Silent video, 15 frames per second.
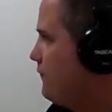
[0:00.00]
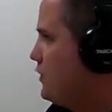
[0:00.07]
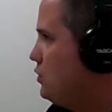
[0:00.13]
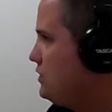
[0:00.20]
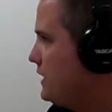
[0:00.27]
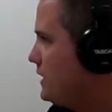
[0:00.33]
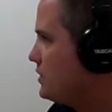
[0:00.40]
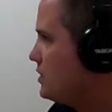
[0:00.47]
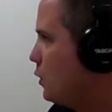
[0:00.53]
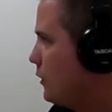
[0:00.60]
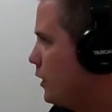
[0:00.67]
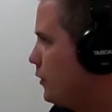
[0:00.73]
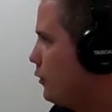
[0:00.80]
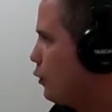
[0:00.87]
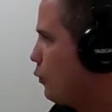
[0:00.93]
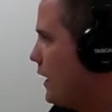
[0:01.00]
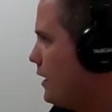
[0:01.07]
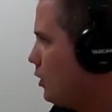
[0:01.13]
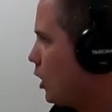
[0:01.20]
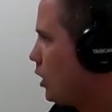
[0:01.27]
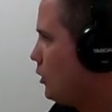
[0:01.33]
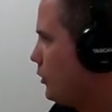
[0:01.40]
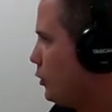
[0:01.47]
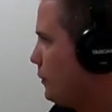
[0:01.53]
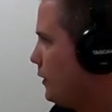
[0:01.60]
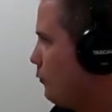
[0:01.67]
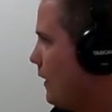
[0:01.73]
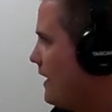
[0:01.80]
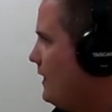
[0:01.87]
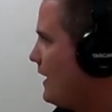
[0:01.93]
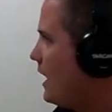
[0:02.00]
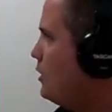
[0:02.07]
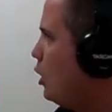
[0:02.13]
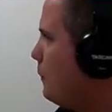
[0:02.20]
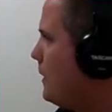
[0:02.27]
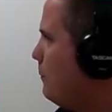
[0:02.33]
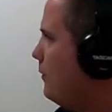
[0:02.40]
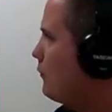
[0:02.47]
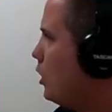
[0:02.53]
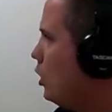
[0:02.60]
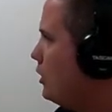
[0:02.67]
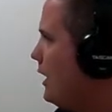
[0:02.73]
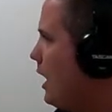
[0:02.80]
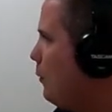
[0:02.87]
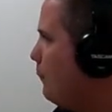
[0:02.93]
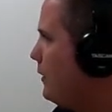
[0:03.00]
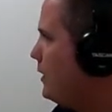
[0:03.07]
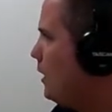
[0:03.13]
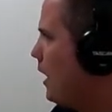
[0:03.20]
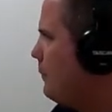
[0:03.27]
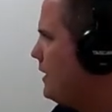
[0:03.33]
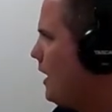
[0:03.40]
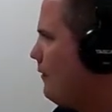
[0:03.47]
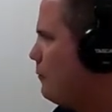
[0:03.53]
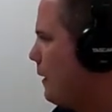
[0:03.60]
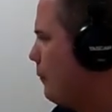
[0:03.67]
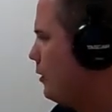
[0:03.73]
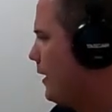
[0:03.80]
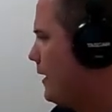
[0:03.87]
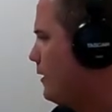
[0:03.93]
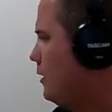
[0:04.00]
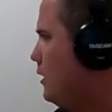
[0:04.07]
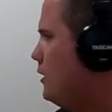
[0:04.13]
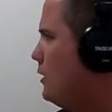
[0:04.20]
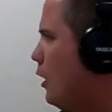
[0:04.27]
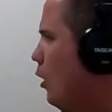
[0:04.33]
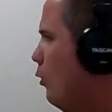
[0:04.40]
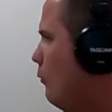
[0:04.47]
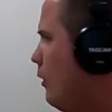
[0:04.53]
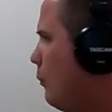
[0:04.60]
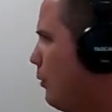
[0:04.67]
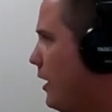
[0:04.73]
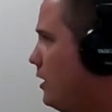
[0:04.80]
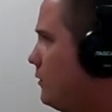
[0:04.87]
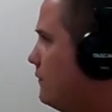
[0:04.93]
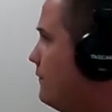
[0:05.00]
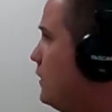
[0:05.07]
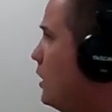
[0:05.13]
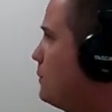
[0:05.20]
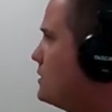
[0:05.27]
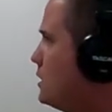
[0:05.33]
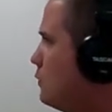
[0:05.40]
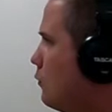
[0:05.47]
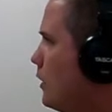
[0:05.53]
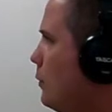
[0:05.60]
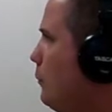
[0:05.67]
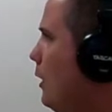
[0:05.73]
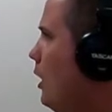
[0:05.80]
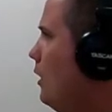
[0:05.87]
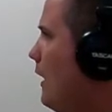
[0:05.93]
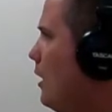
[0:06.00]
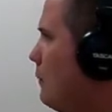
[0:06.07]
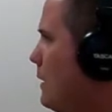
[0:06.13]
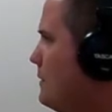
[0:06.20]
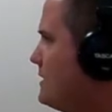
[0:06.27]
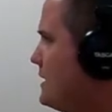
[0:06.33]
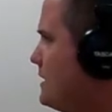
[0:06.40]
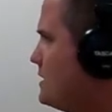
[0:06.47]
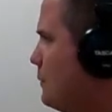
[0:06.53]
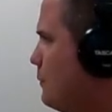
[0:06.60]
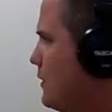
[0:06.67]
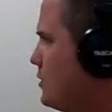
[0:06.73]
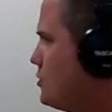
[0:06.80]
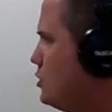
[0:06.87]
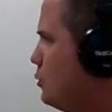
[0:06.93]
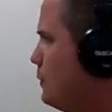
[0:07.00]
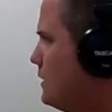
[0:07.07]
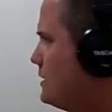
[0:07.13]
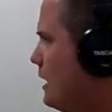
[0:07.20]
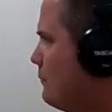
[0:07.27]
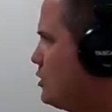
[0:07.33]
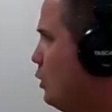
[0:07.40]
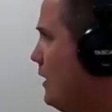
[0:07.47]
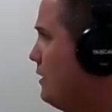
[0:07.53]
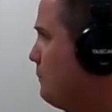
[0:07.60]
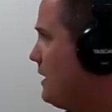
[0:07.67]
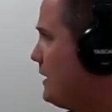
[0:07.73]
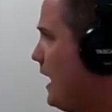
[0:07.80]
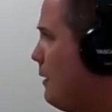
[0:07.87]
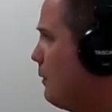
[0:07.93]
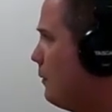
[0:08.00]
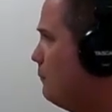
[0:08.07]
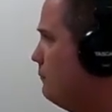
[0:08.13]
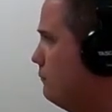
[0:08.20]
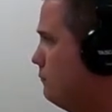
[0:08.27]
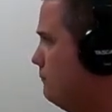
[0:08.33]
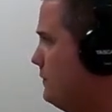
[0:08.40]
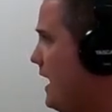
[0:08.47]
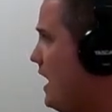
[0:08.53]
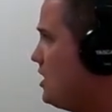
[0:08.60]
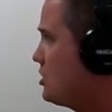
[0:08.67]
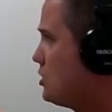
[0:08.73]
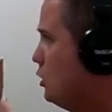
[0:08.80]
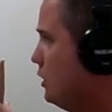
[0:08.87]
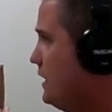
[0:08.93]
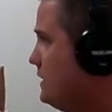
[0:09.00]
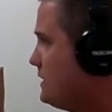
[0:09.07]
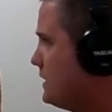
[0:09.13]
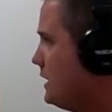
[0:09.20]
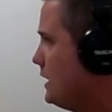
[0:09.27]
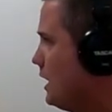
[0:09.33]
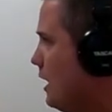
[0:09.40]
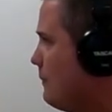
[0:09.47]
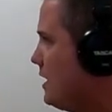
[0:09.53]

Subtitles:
It feels like it's going under the radar a little bit, right? Like, I know people have called it out, but, I remember, Brandon Phillips didn't run a ball out, maybe said something stupid a time or two, and it became a national incident.